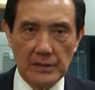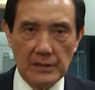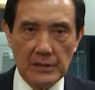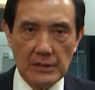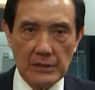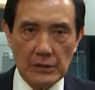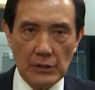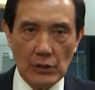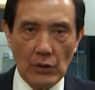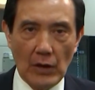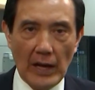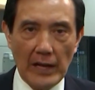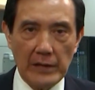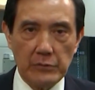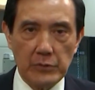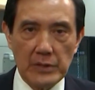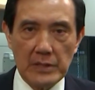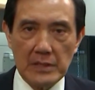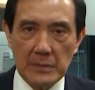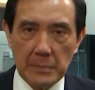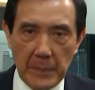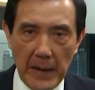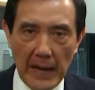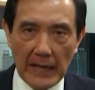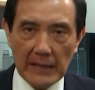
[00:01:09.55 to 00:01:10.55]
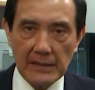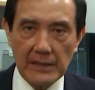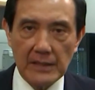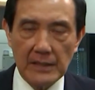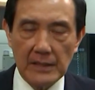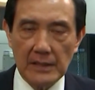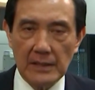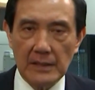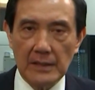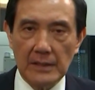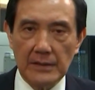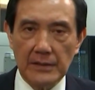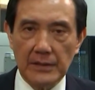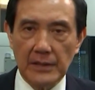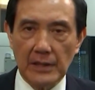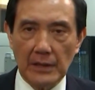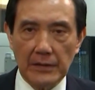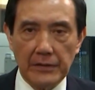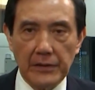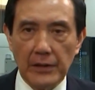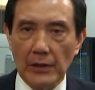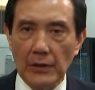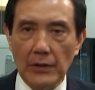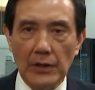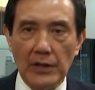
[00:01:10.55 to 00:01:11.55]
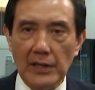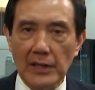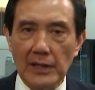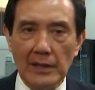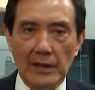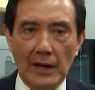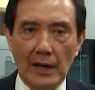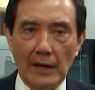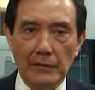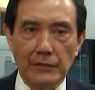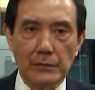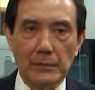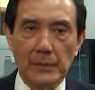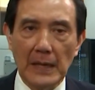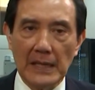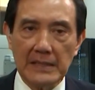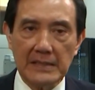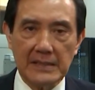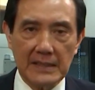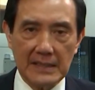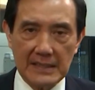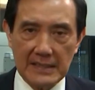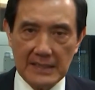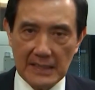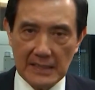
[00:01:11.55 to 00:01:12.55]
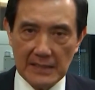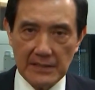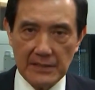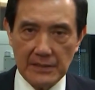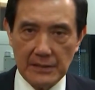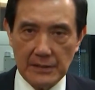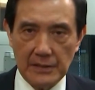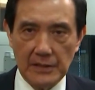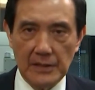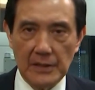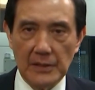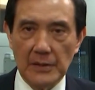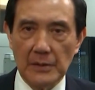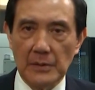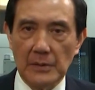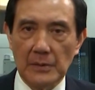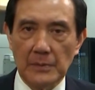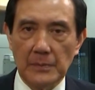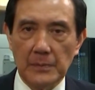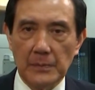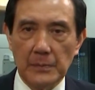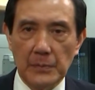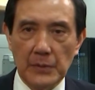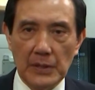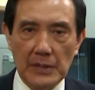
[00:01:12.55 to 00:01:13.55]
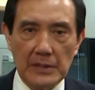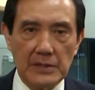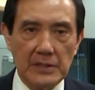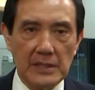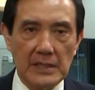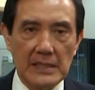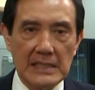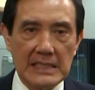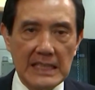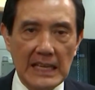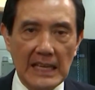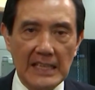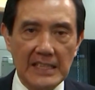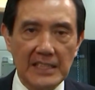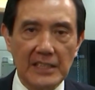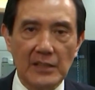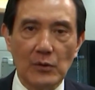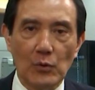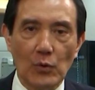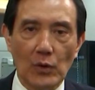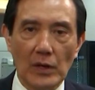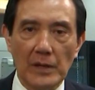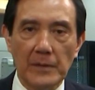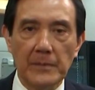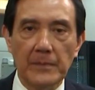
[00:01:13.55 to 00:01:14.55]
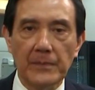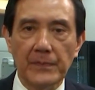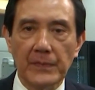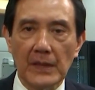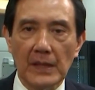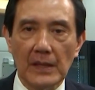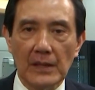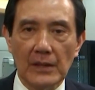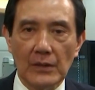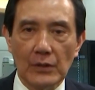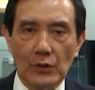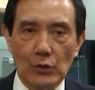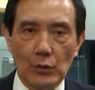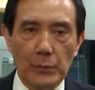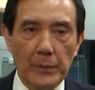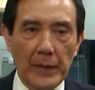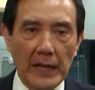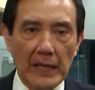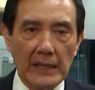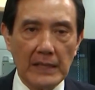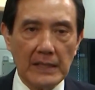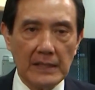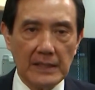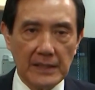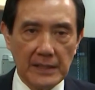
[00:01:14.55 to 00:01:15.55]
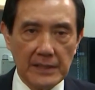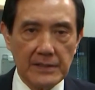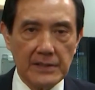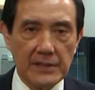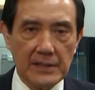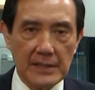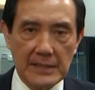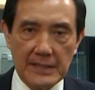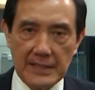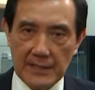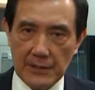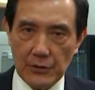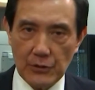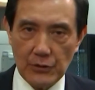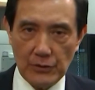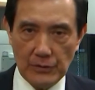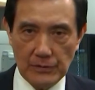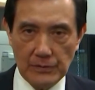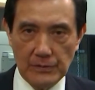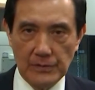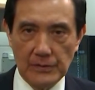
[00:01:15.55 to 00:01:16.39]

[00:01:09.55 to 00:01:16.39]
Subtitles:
So I respect the authority of my successor, President Tsai Ing-wen, to make this decision.